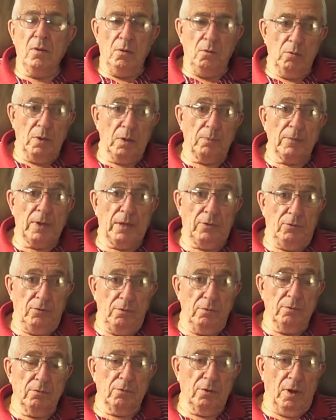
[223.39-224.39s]
Well, my
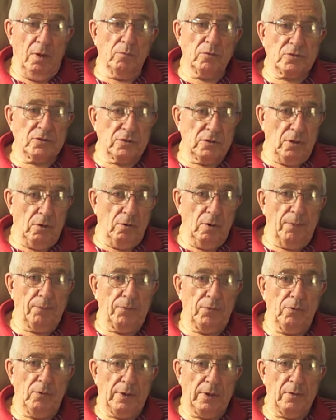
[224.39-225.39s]
job was to go up
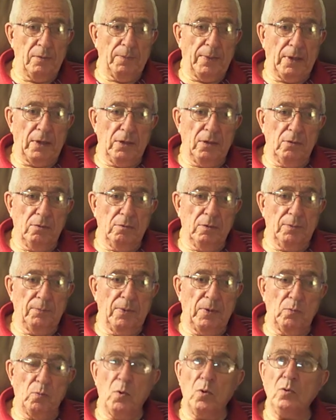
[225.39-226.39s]
to anybody who had
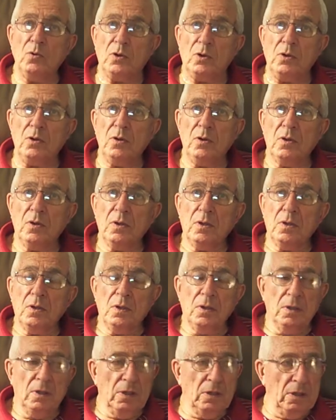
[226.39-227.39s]
been wounded,
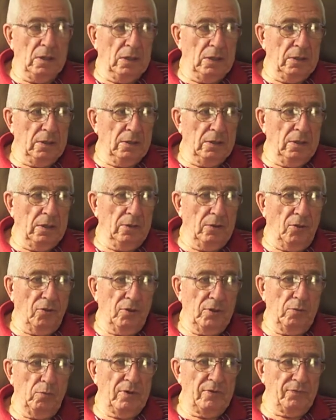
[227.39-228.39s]
and the
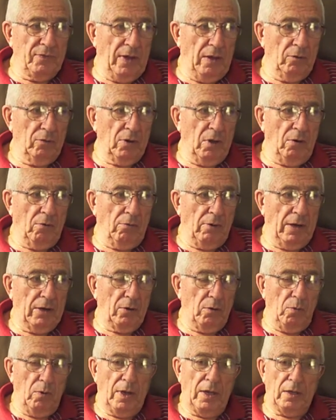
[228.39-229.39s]
thing we found out right
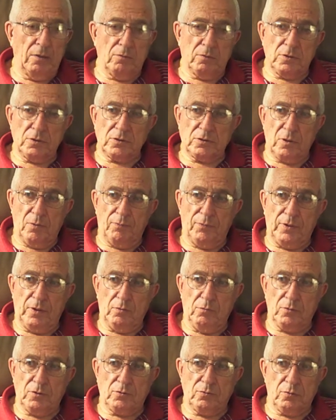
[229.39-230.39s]
away was
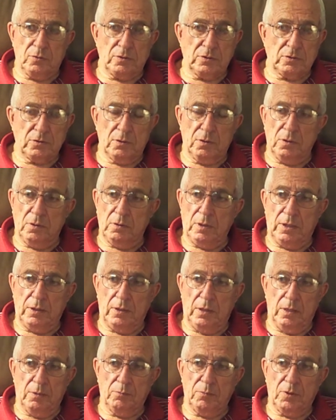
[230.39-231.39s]
something which was
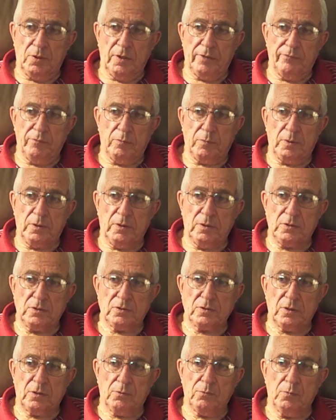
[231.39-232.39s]
unbelievable,
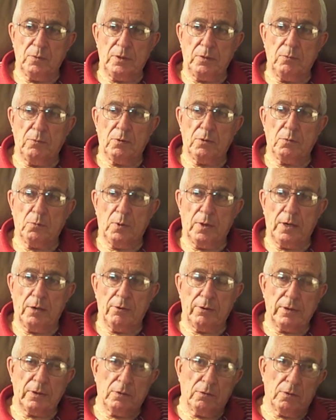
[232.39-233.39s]
is that we were
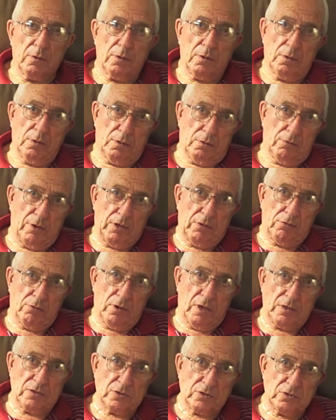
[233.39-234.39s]
wearing the Red
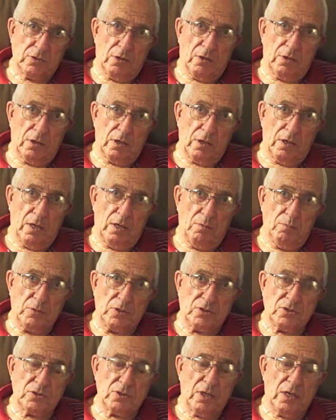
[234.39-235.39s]
Crosses on our
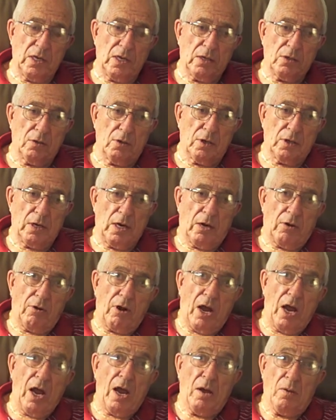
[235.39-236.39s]
helmets and on our
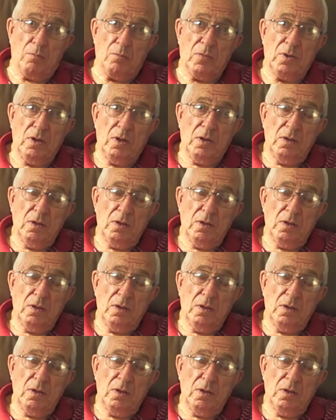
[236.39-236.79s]
arm.